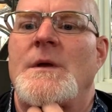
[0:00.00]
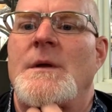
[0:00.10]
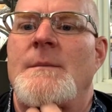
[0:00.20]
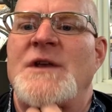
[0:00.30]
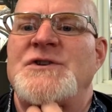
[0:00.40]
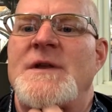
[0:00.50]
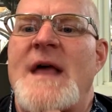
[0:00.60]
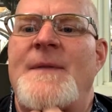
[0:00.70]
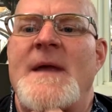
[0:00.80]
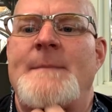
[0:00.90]
make sure
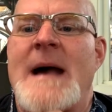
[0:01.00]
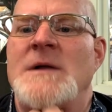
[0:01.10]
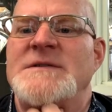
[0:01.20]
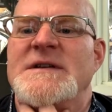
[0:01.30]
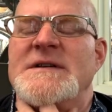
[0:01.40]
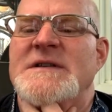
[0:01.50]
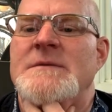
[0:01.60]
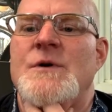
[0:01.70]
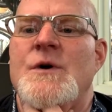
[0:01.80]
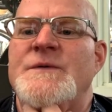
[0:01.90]
that thing bounces
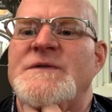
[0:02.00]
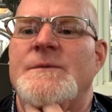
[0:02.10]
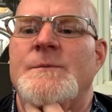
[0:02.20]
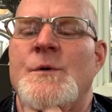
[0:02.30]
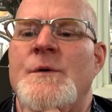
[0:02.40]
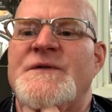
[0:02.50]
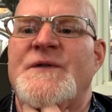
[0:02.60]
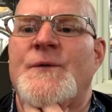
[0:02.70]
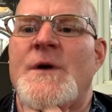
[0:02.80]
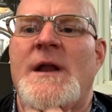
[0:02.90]
and moves moves
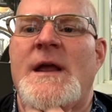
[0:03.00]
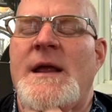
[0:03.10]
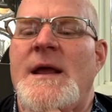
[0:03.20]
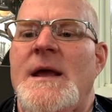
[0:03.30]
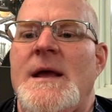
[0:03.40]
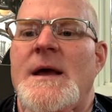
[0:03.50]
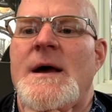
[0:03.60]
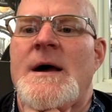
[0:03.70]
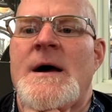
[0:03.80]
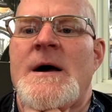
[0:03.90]
freely
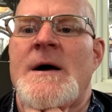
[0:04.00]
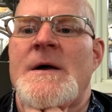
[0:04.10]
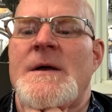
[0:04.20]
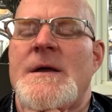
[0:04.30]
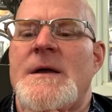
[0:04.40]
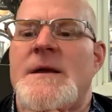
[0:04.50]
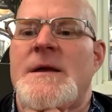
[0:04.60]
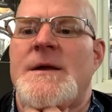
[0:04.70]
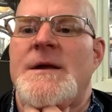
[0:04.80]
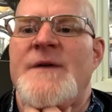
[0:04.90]
uh,
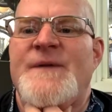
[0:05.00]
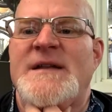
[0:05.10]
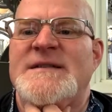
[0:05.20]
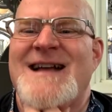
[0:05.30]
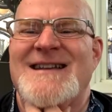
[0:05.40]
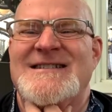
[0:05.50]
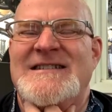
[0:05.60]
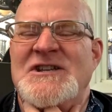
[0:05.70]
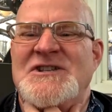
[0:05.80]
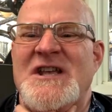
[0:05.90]
if it's got
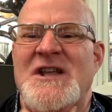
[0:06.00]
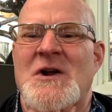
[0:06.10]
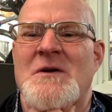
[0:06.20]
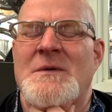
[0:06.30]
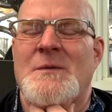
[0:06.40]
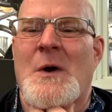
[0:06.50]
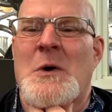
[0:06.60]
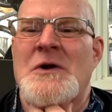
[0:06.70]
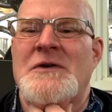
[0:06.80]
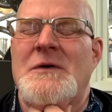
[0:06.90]
stiction or
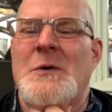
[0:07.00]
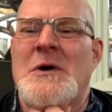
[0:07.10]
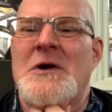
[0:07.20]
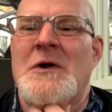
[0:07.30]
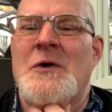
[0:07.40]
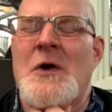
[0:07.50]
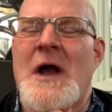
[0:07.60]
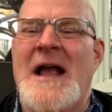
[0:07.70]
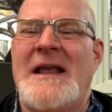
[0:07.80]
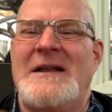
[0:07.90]
or or
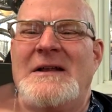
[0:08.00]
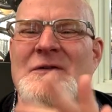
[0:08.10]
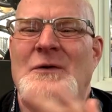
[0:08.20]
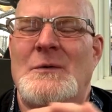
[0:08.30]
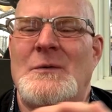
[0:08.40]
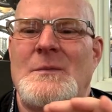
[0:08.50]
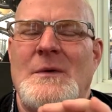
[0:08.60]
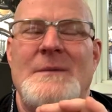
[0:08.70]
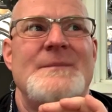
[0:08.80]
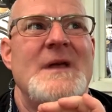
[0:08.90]
cracks or,
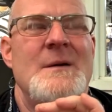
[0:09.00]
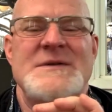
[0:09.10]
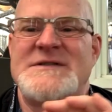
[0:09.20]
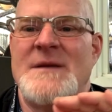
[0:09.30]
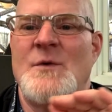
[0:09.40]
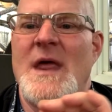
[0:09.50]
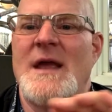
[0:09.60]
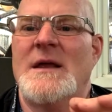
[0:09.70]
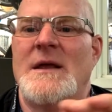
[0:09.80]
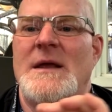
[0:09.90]
or I would say more
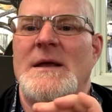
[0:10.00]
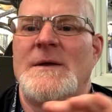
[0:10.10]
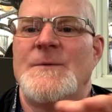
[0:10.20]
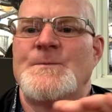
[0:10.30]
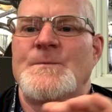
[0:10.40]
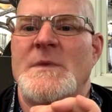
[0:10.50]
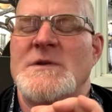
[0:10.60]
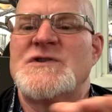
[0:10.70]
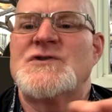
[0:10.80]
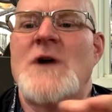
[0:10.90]
like
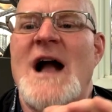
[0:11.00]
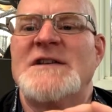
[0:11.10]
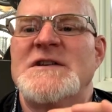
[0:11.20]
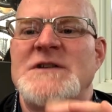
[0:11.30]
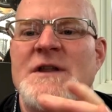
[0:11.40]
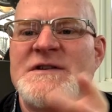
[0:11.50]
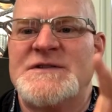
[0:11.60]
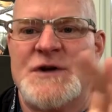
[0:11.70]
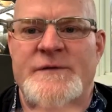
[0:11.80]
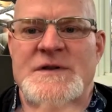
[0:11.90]
scratches on the
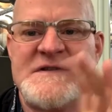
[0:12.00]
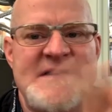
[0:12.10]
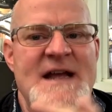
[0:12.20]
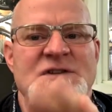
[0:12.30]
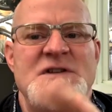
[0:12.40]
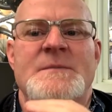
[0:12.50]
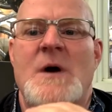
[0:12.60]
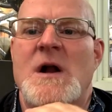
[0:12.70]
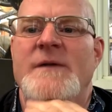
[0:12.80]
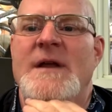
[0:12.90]
silver stanchion
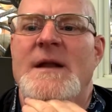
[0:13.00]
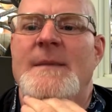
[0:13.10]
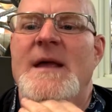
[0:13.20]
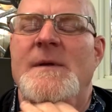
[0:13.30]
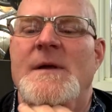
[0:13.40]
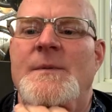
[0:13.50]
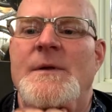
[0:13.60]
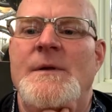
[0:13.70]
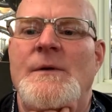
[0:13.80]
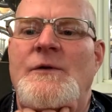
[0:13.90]
part of it, it may be
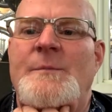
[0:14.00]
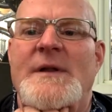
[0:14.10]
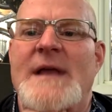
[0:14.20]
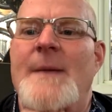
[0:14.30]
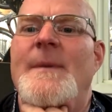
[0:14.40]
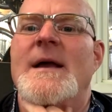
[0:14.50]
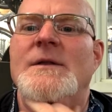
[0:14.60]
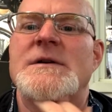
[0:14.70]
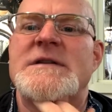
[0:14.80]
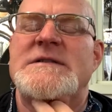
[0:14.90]
abused. But that bike
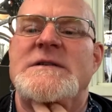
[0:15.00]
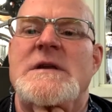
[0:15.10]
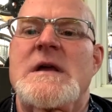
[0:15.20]
looks